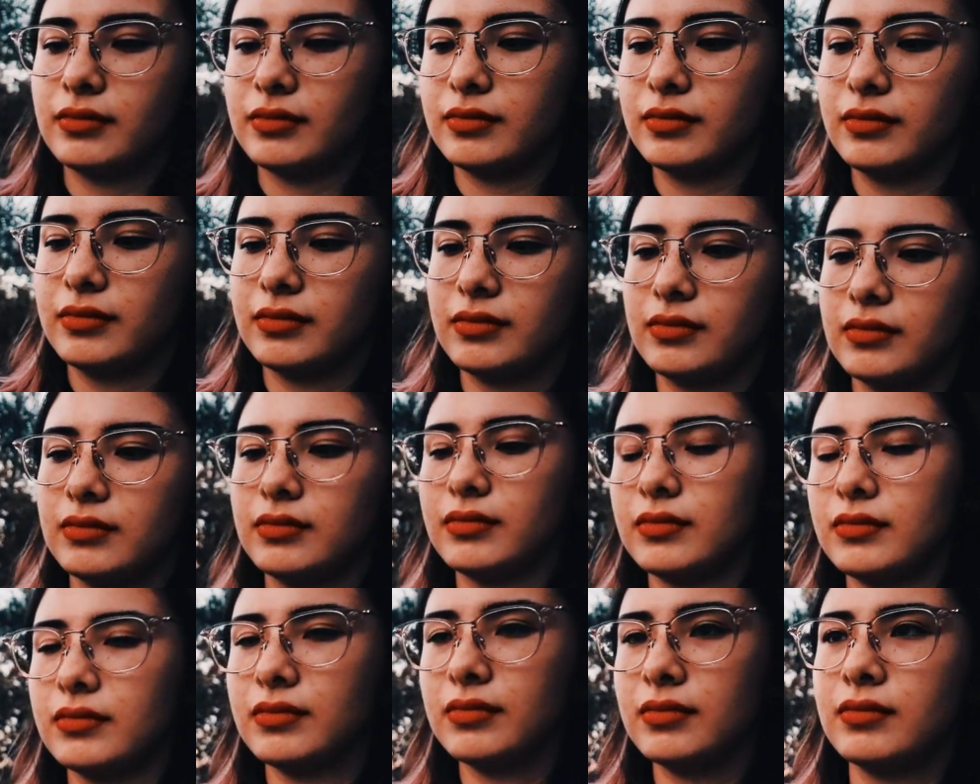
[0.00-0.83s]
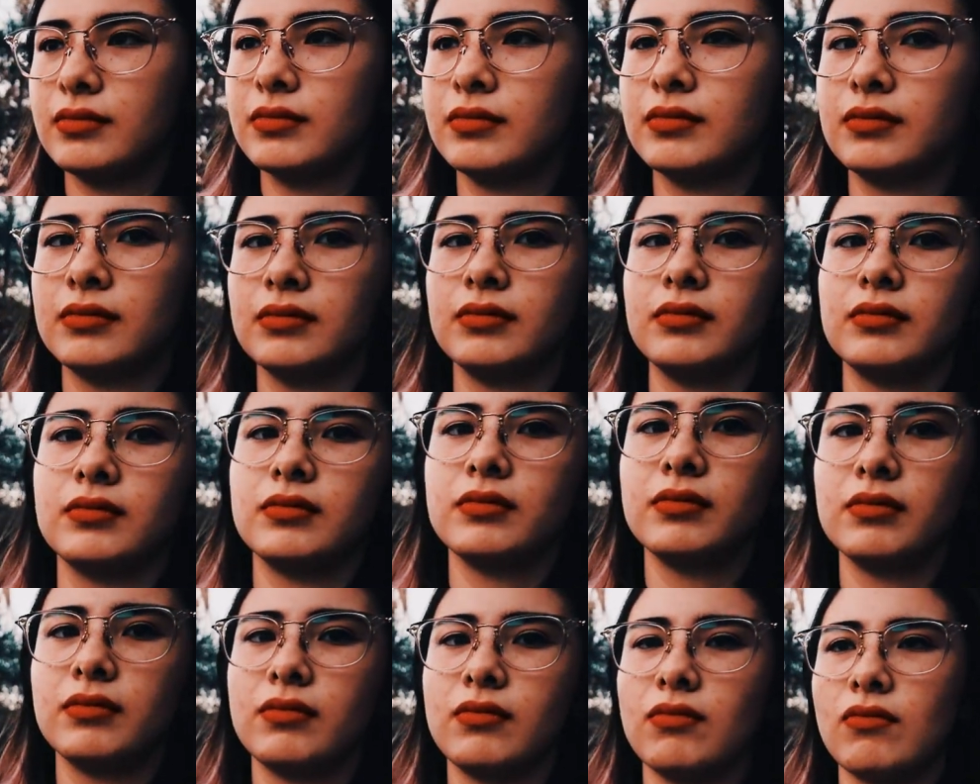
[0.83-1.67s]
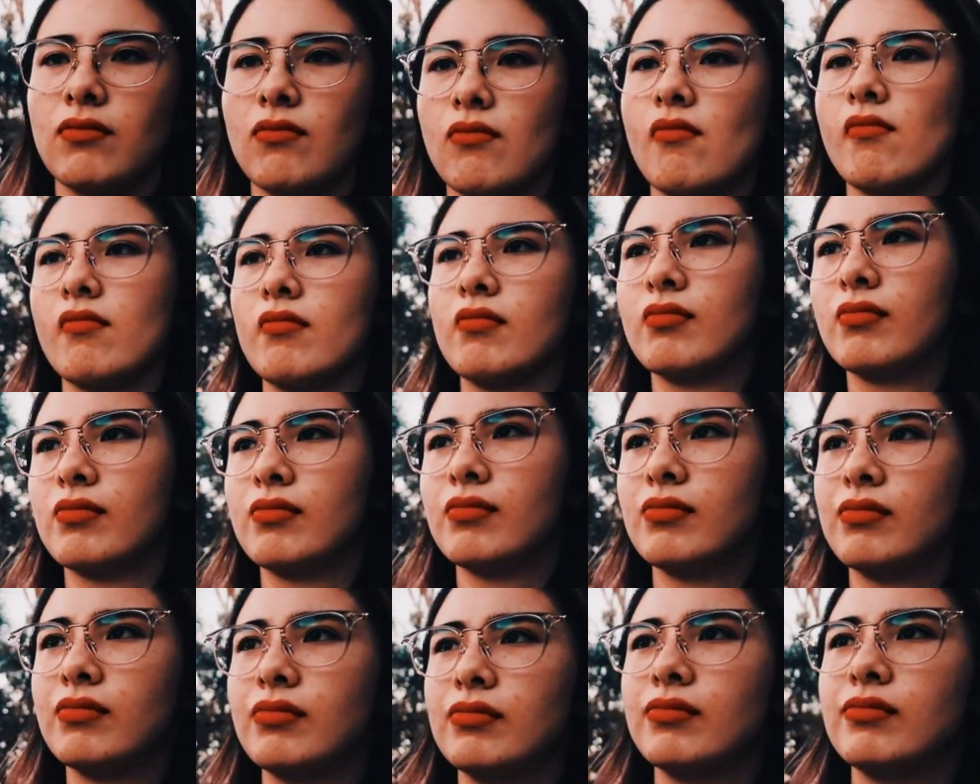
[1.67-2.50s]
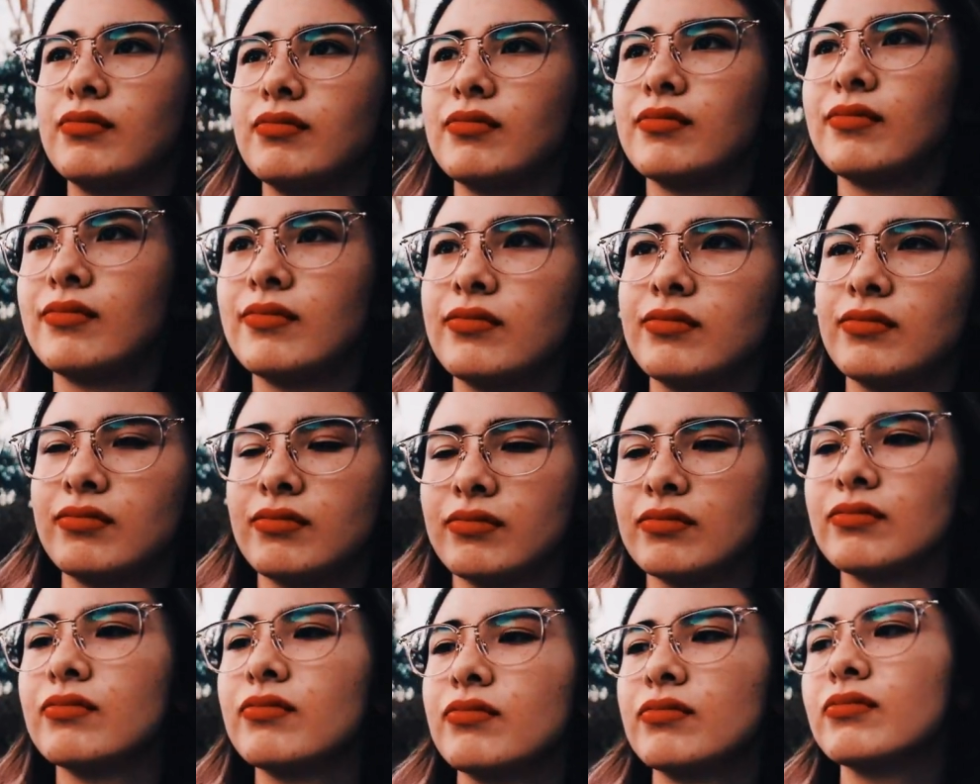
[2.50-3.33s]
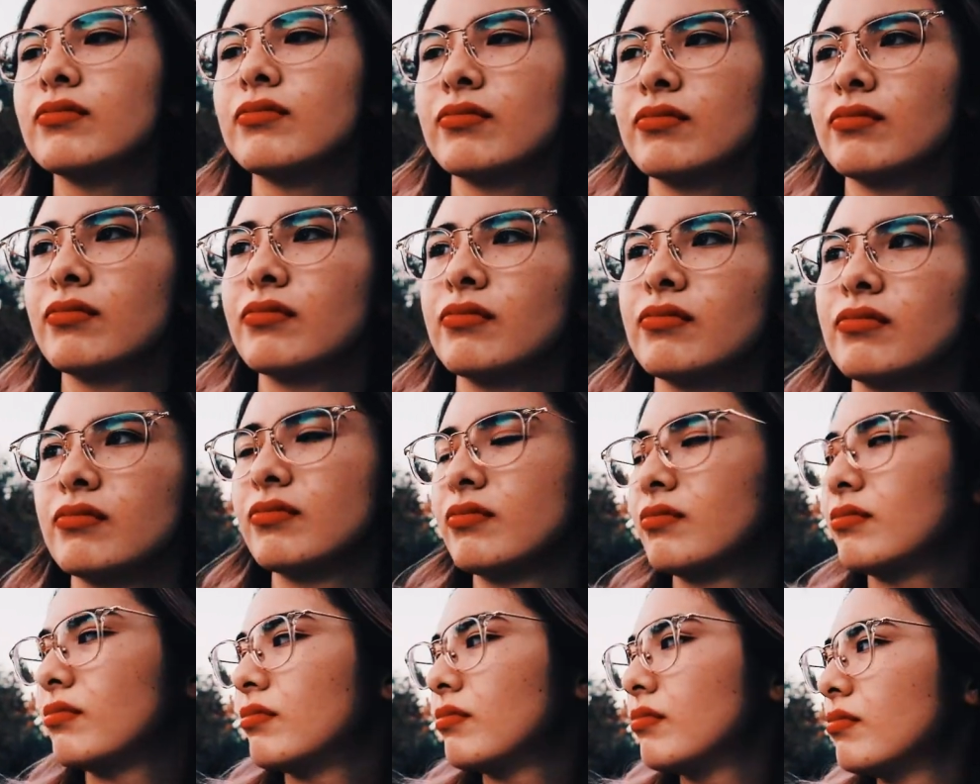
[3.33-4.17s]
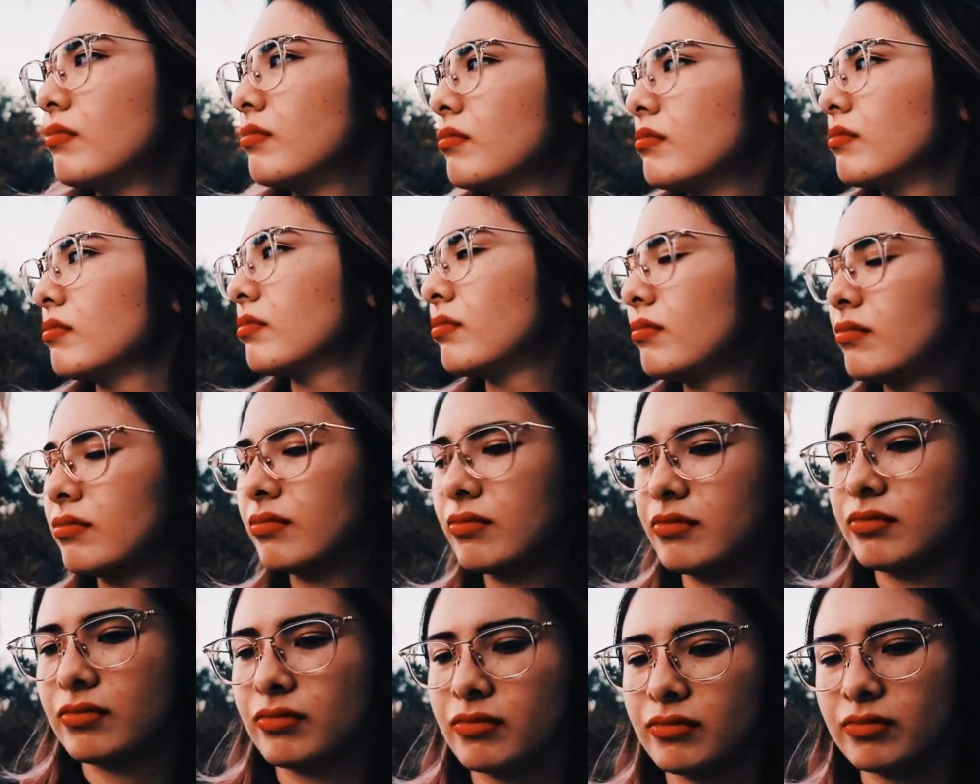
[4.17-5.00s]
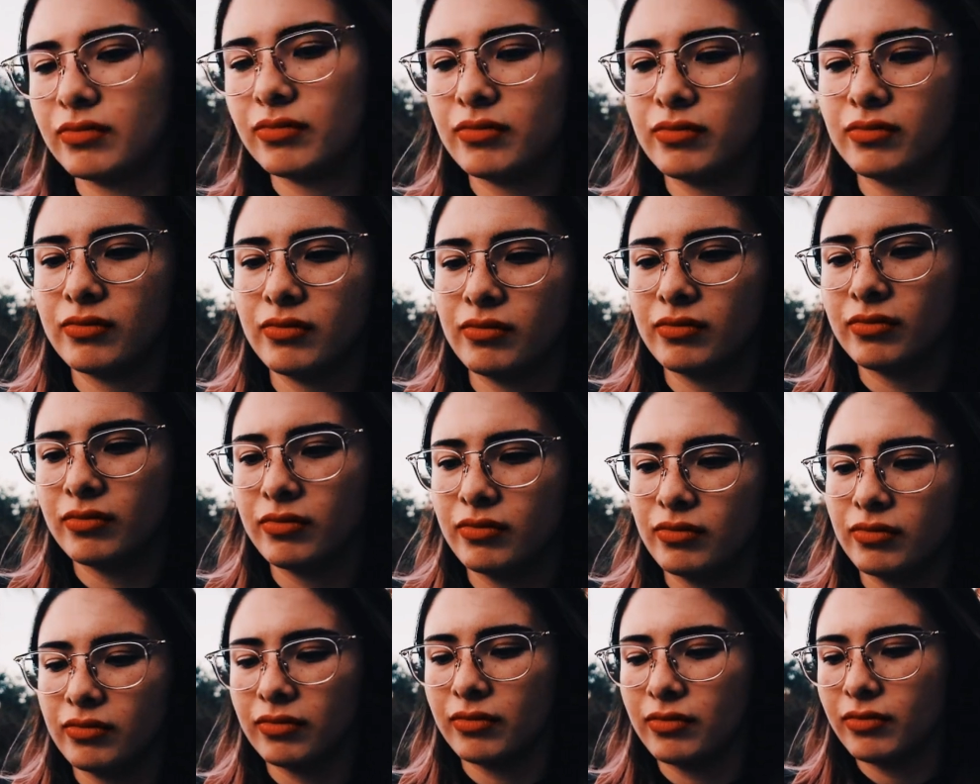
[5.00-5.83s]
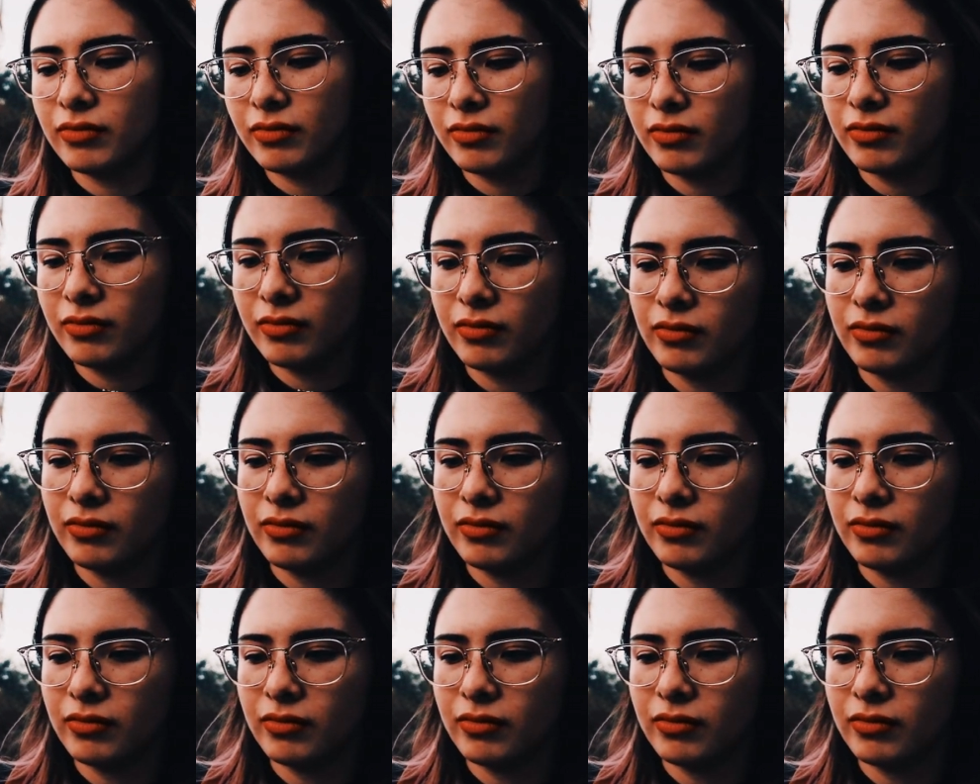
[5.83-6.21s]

[no speech]